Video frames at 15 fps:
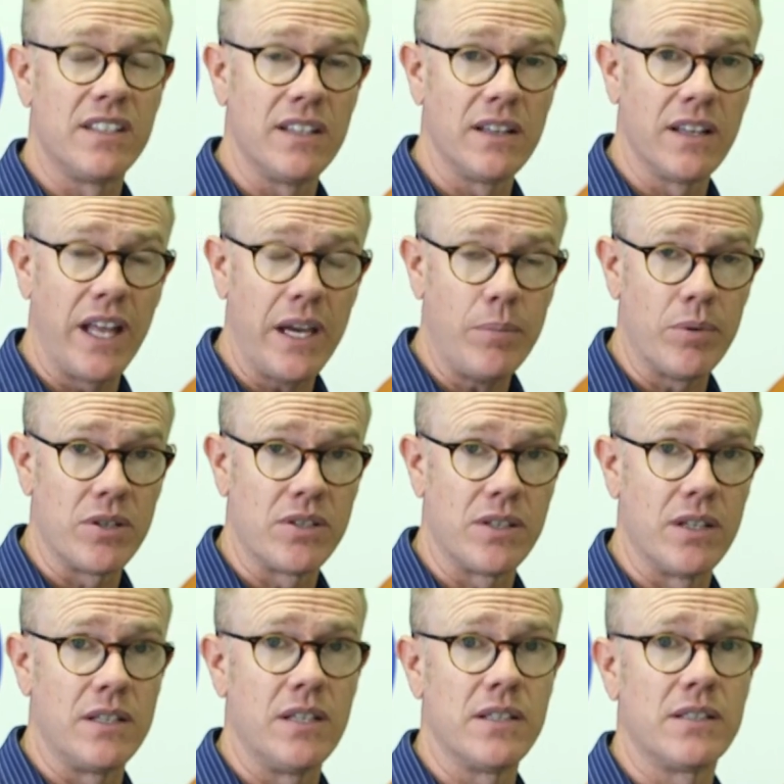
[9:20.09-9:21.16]
labor
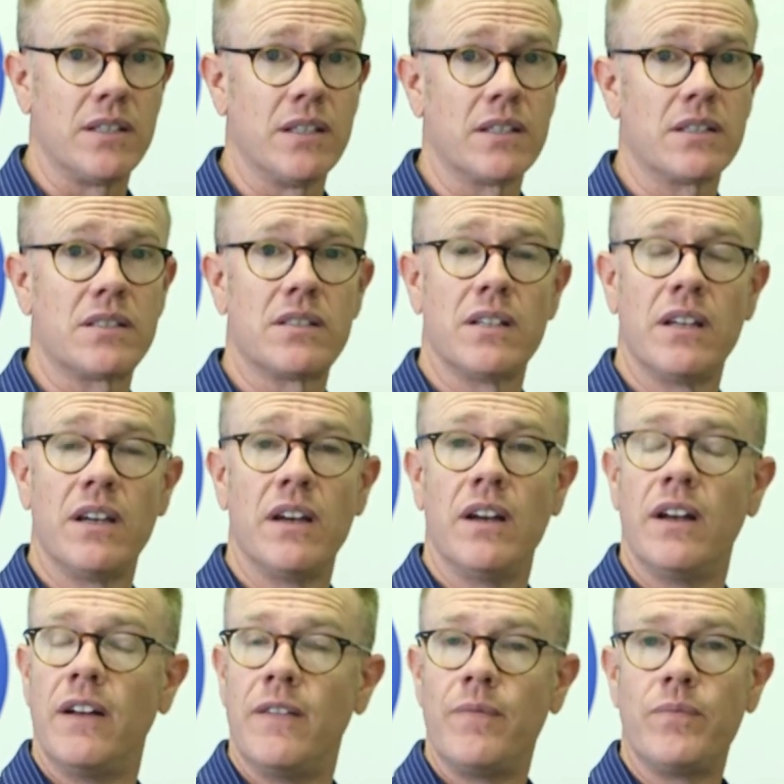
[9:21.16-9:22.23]
statistics,
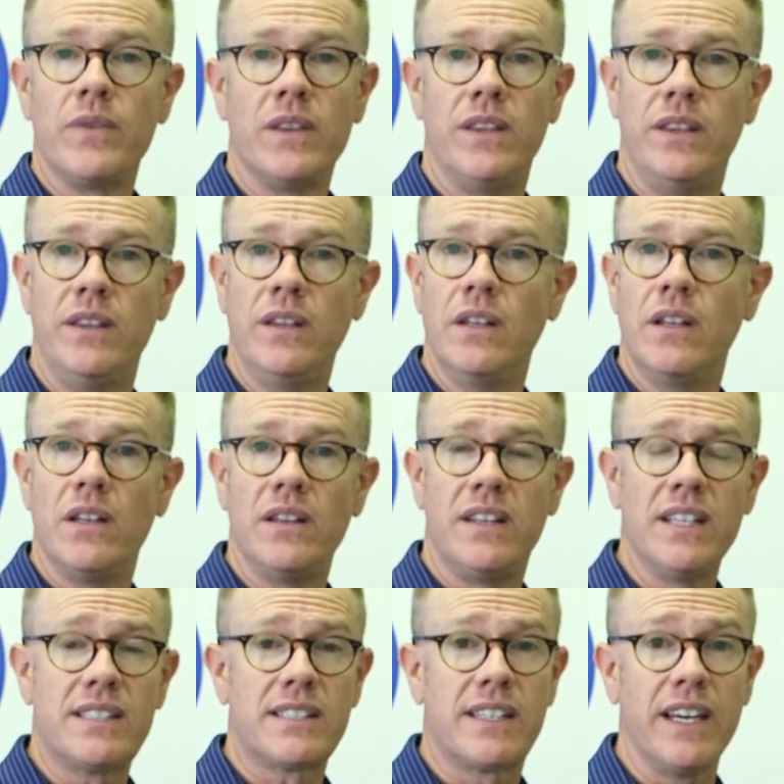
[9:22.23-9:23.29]

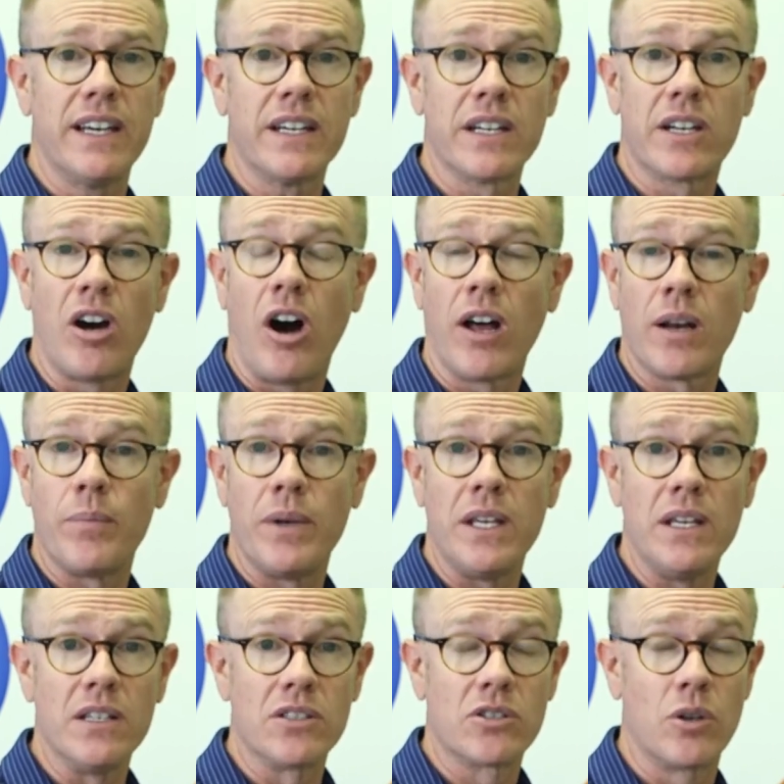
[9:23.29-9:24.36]
this gig economy
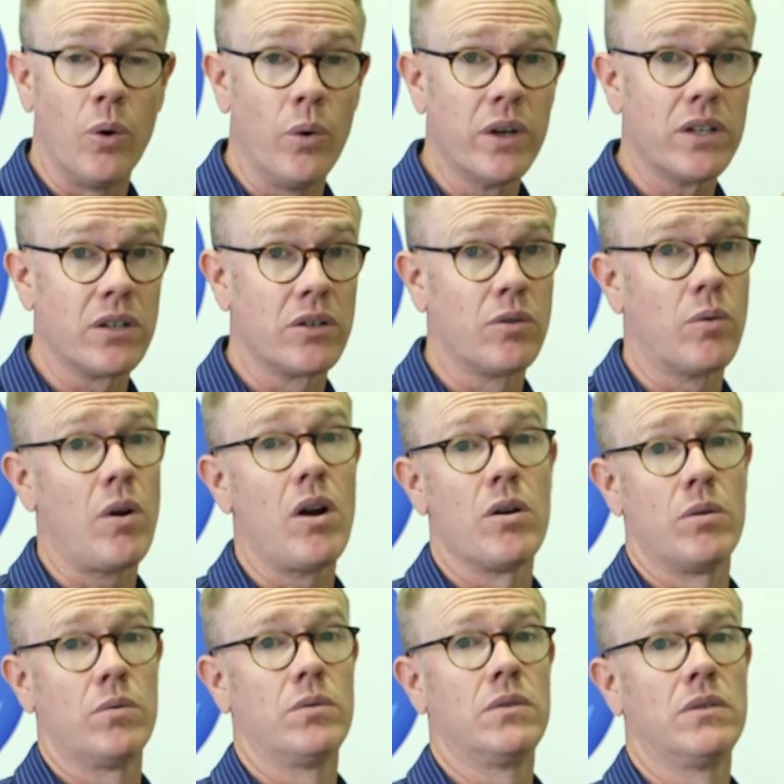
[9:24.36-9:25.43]
is going to
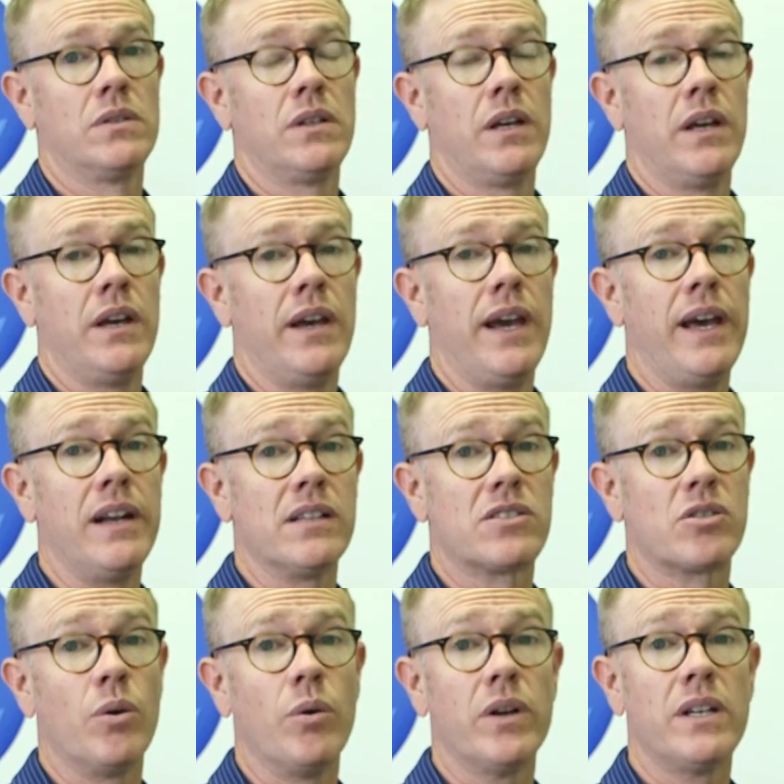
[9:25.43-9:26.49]
grow and it's
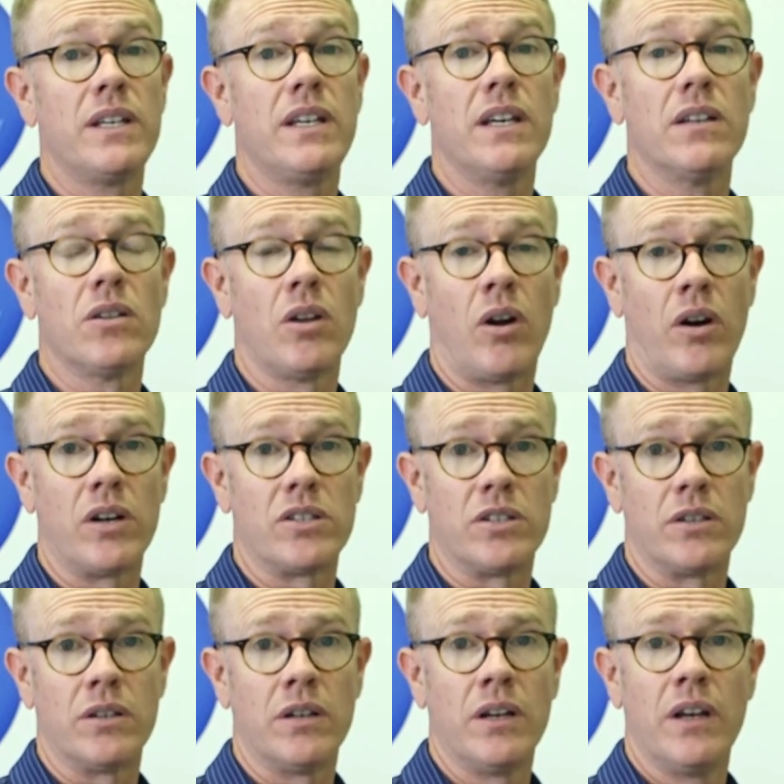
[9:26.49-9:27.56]
going to get
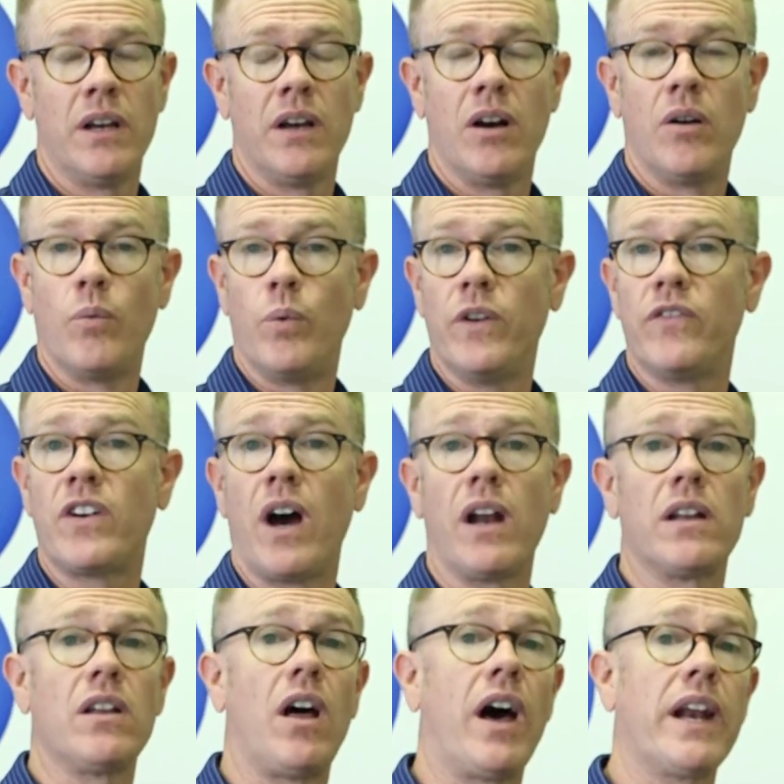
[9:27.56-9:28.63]
larger. We've got
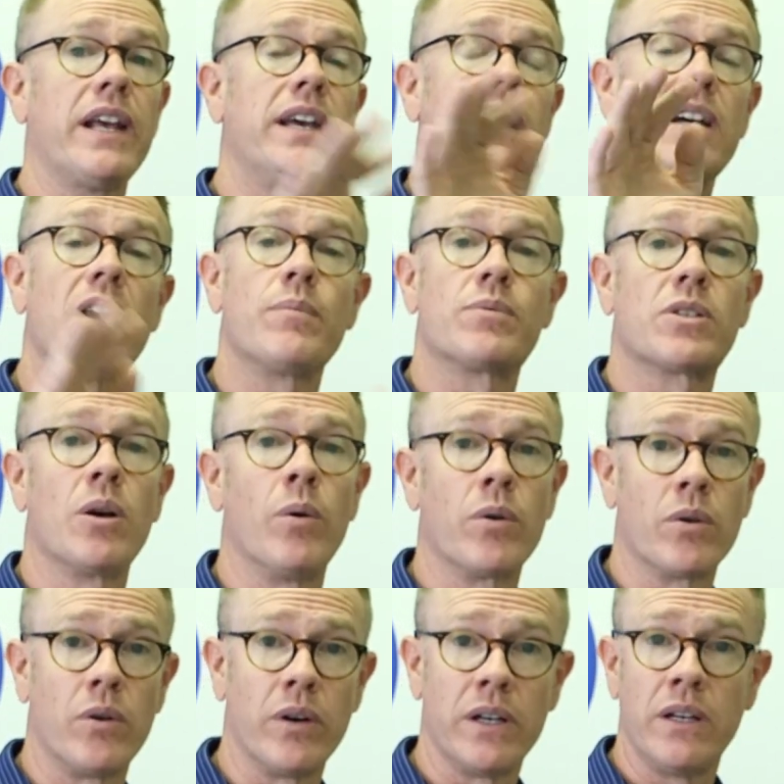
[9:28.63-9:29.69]
a lot of hiccups going
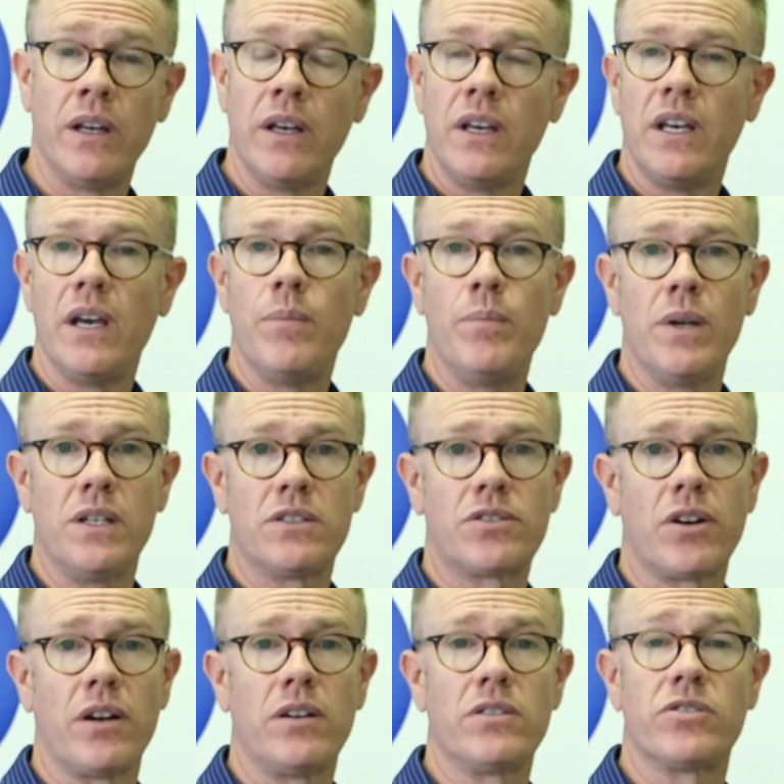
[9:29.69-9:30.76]
on.
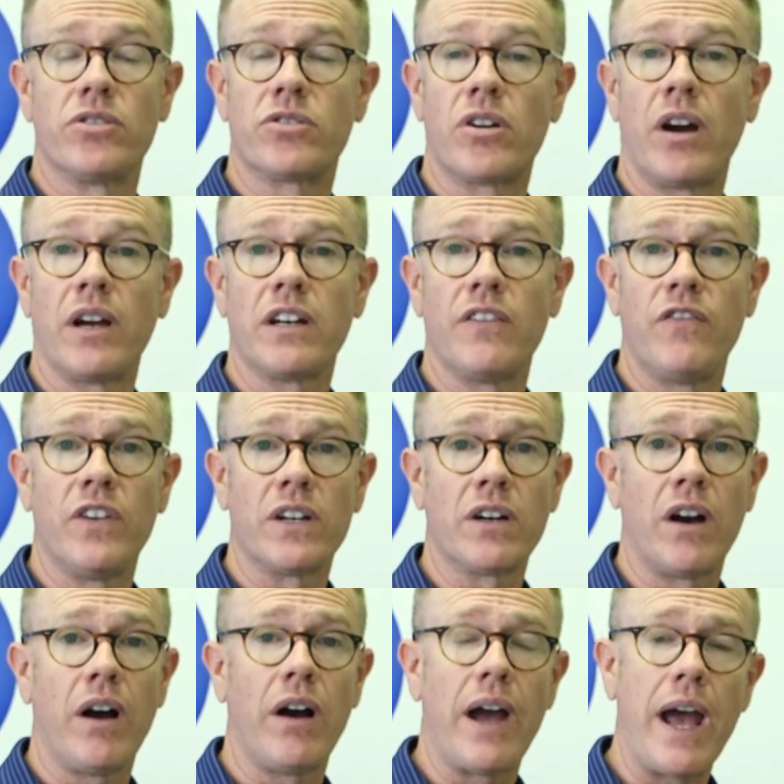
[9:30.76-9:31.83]
Administrators are trying to
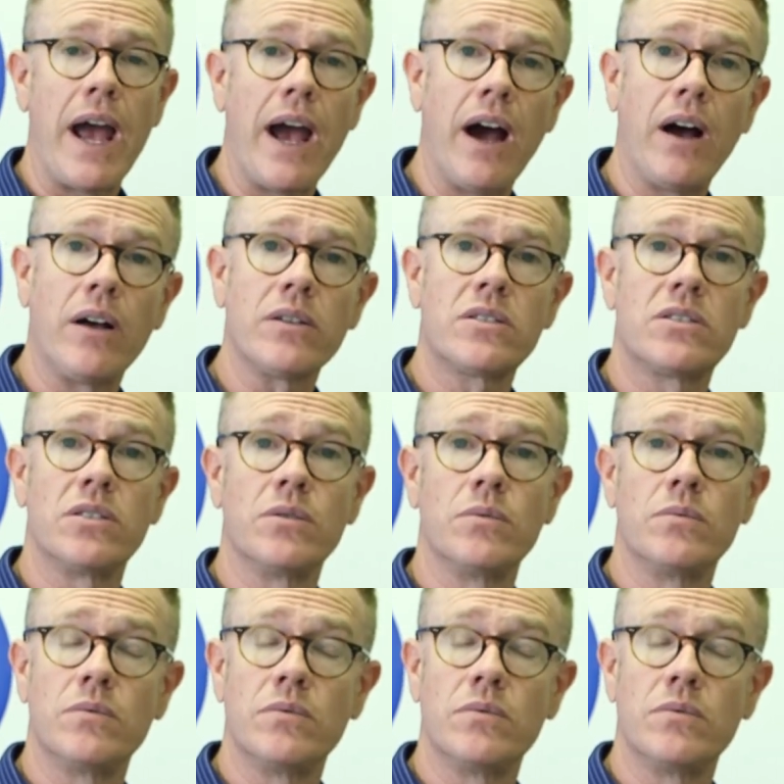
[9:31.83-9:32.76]
figure out how to